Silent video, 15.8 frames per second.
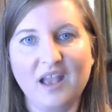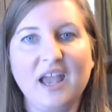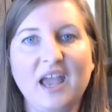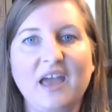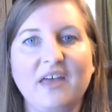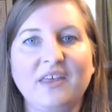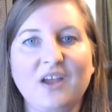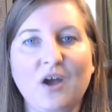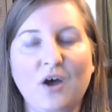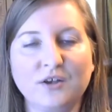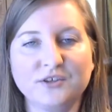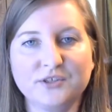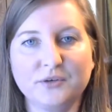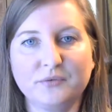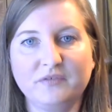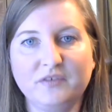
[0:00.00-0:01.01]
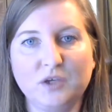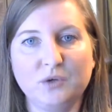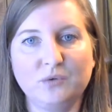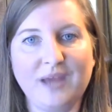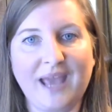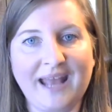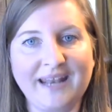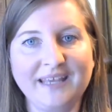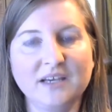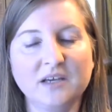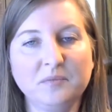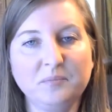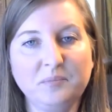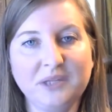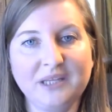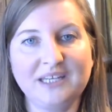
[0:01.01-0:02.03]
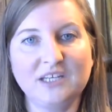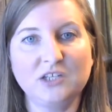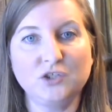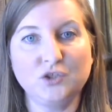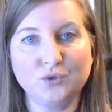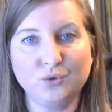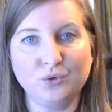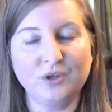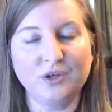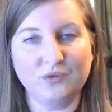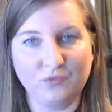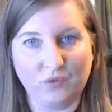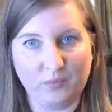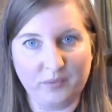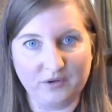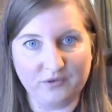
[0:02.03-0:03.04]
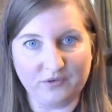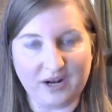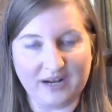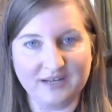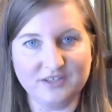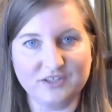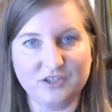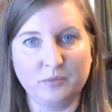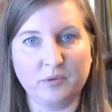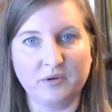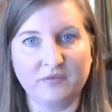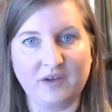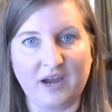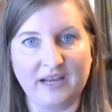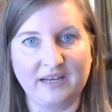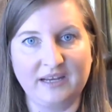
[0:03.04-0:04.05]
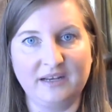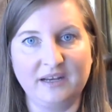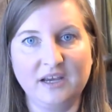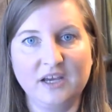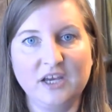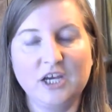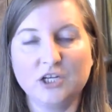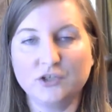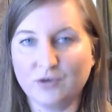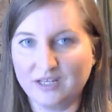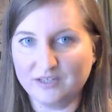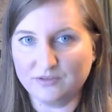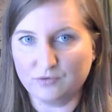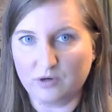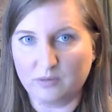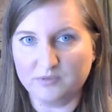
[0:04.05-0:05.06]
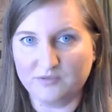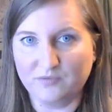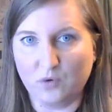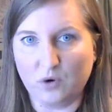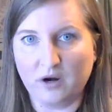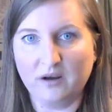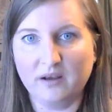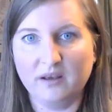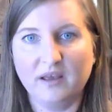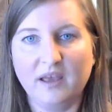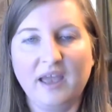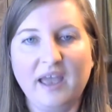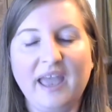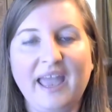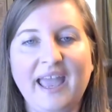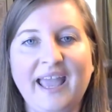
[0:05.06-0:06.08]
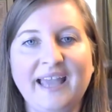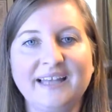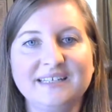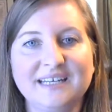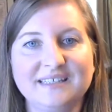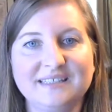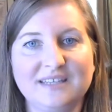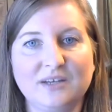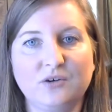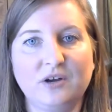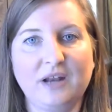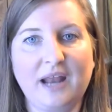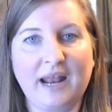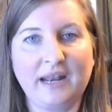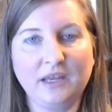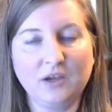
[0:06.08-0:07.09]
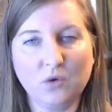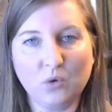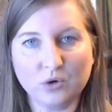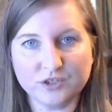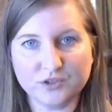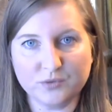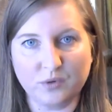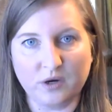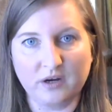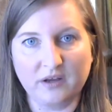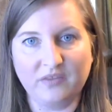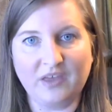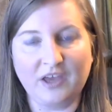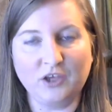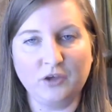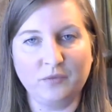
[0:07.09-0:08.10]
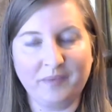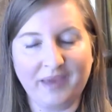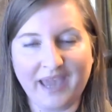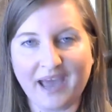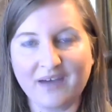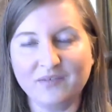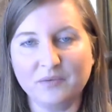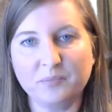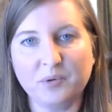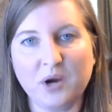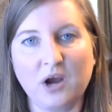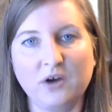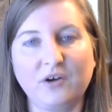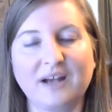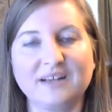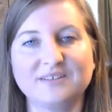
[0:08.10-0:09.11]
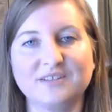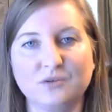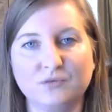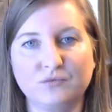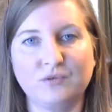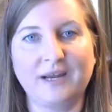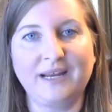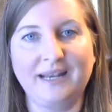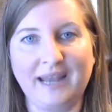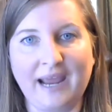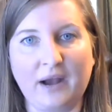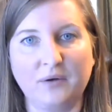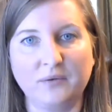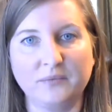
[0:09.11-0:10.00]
They also reviewed any completed dual enrollment credits you provided transcripts for and considered any coursework that you may have in progress right now.